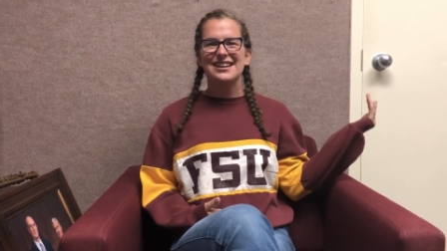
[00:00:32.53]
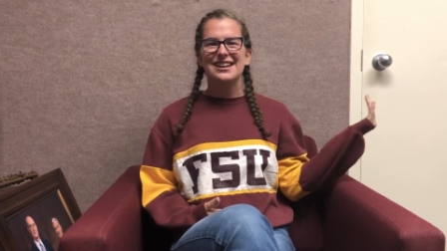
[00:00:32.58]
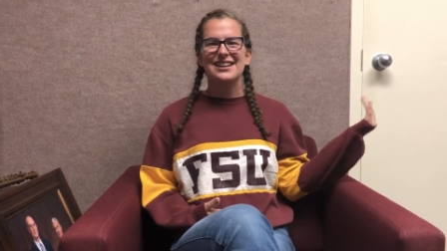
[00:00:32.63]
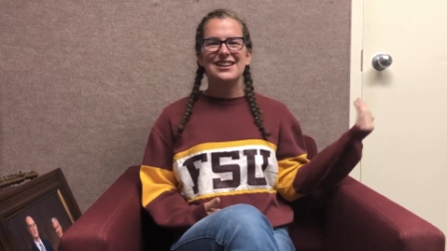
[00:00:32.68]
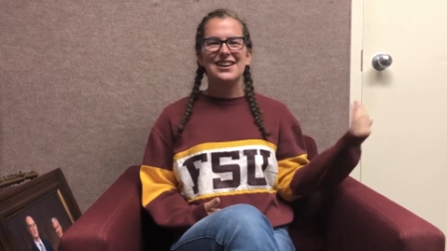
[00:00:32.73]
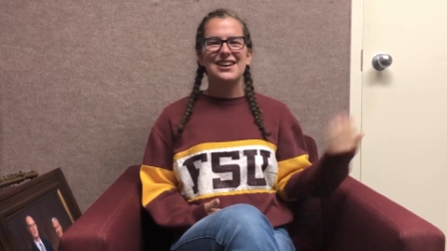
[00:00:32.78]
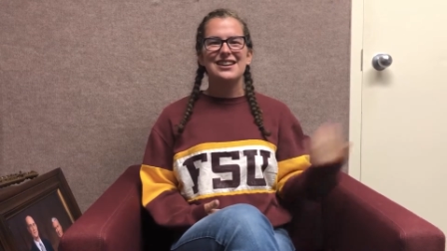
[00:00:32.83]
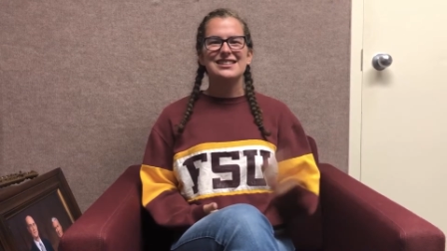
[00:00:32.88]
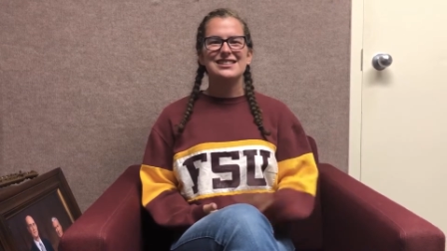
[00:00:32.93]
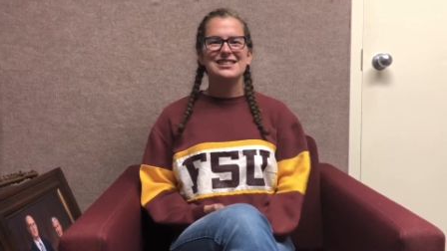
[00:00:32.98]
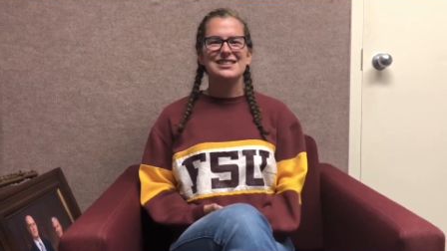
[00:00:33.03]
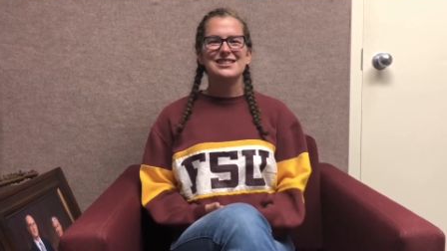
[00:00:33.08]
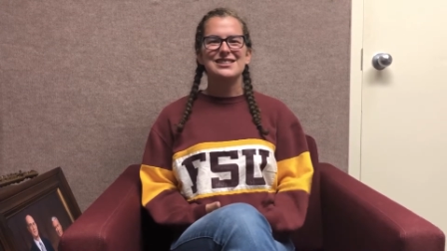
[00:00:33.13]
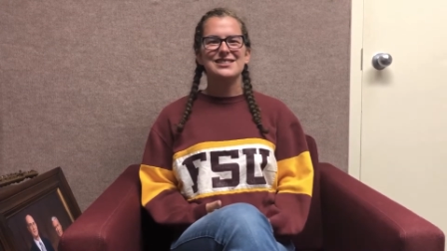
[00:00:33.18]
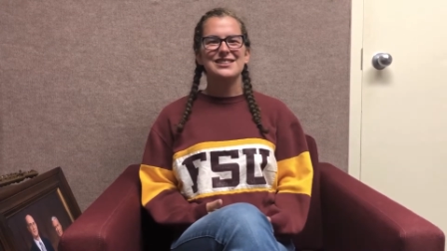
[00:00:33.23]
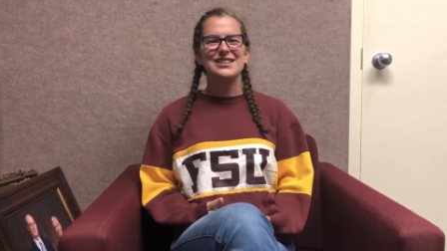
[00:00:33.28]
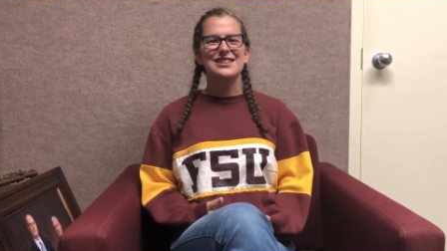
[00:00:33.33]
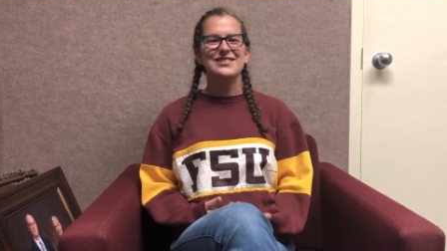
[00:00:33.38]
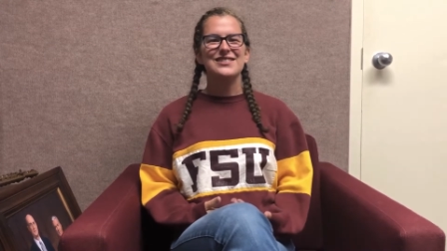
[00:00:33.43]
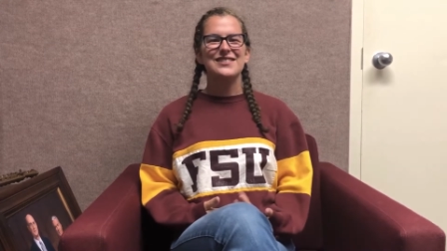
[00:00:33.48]
across the
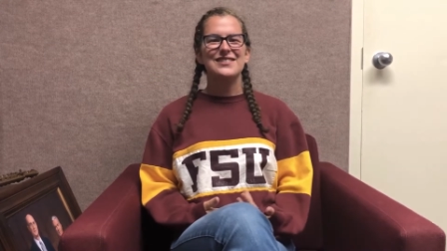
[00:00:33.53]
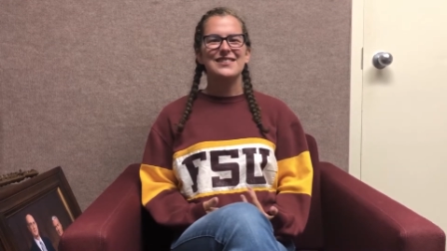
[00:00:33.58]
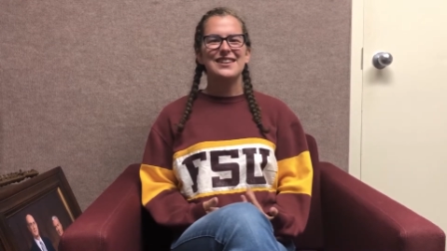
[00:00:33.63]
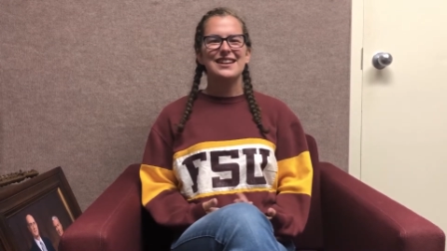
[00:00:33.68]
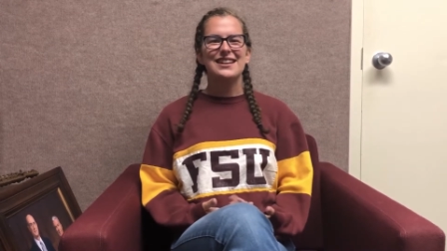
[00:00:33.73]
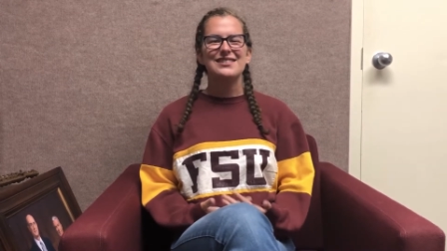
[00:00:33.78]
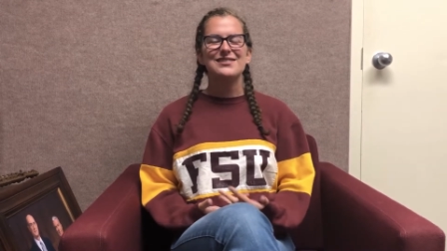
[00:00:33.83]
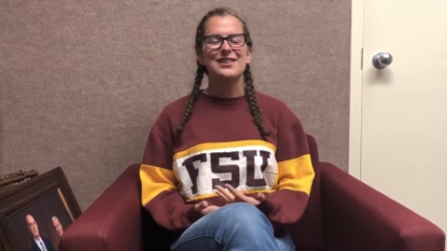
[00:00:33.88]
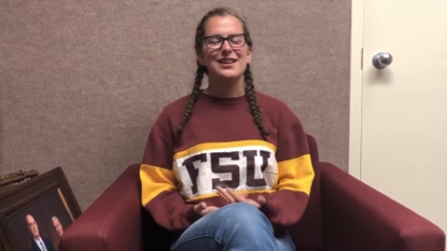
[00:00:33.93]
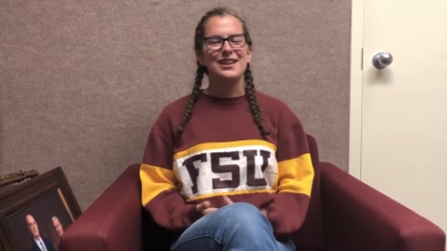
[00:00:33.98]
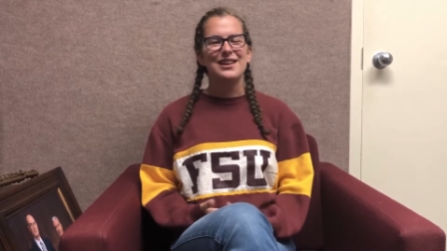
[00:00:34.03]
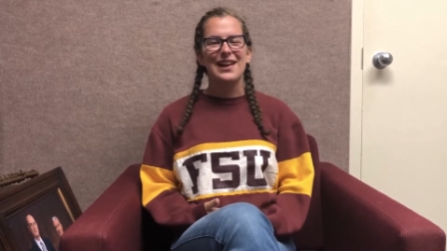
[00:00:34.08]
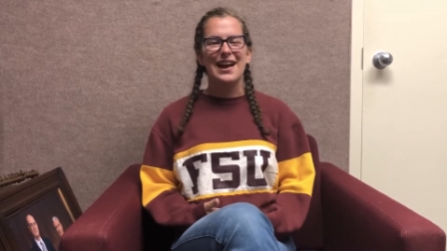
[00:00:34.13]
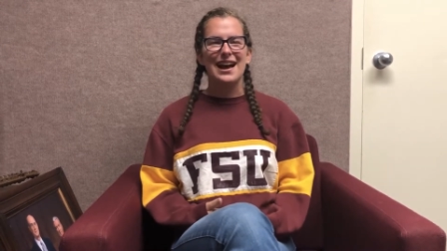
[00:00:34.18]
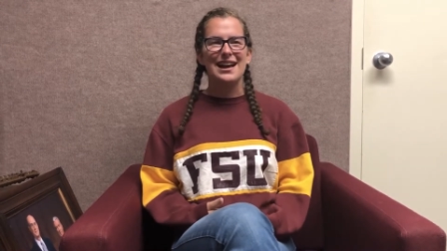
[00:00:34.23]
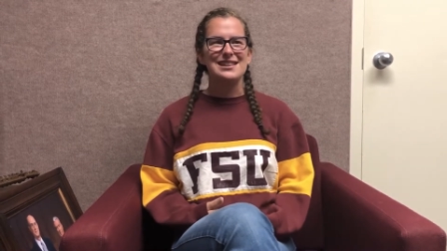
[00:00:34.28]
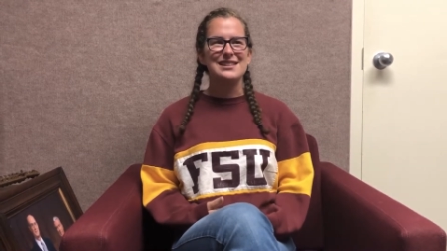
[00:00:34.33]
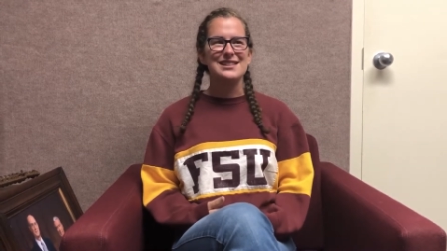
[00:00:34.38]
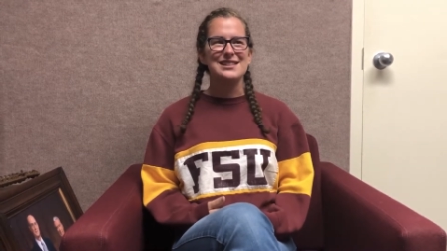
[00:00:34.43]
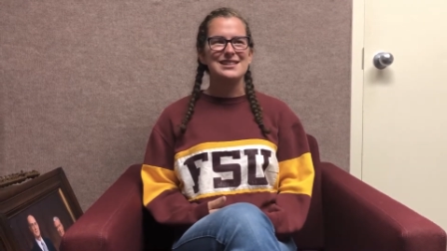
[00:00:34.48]
street from like my
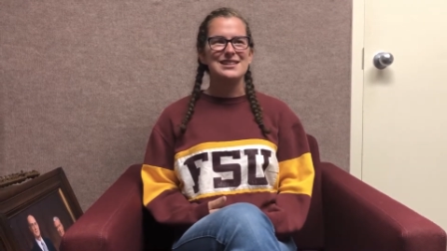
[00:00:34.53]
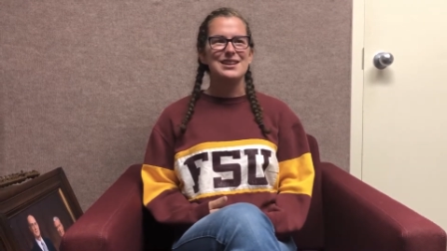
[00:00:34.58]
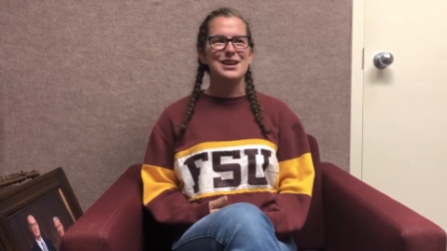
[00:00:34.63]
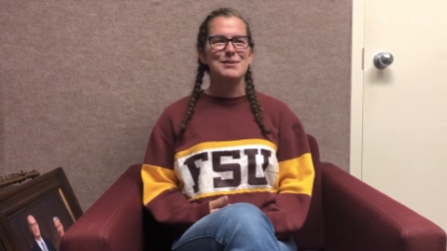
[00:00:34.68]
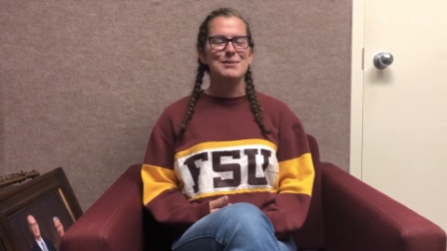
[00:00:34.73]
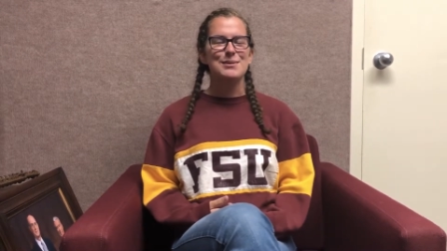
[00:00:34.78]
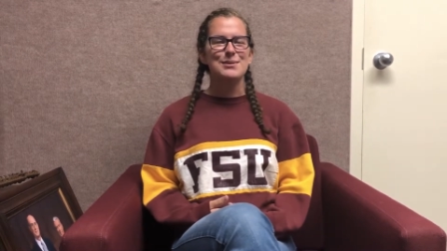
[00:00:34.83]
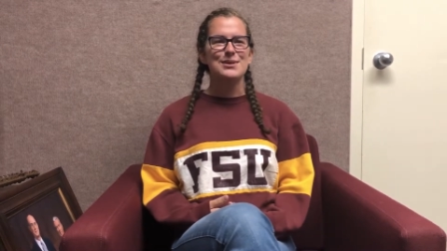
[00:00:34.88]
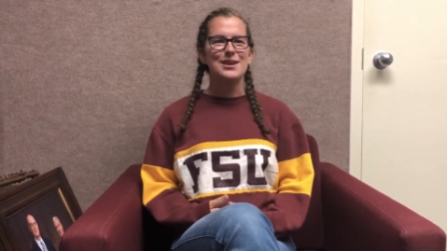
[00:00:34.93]
classes a couple